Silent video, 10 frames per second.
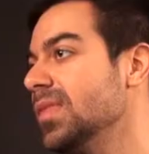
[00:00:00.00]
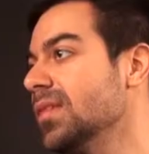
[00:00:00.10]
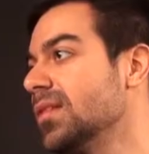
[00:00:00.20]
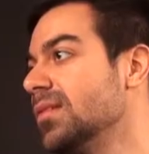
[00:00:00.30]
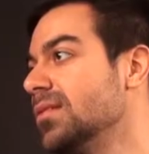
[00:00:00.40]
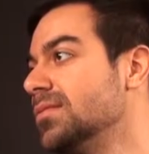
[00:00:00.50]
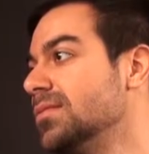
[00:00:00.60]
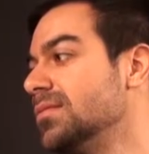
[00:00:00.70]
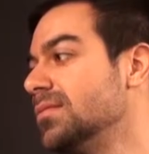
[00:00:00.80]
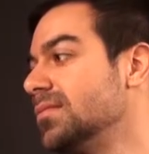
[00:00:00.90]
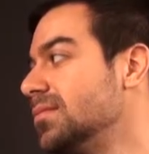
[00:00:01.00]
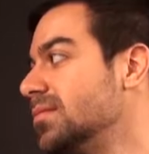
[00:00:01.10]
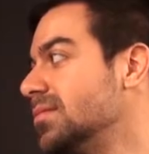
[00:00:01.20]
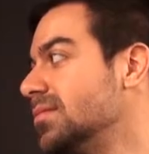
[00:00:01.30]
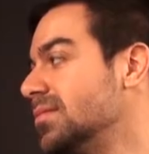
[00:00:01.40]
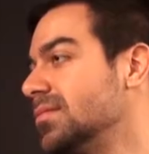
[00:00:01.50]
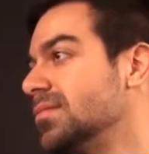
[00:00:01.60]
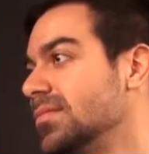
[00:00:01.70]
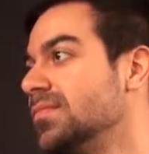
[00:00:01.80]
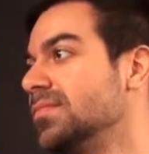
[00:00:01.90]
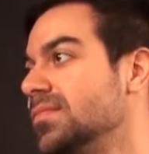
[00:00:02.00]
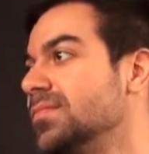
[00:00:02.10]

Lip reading: This person isn't speaking.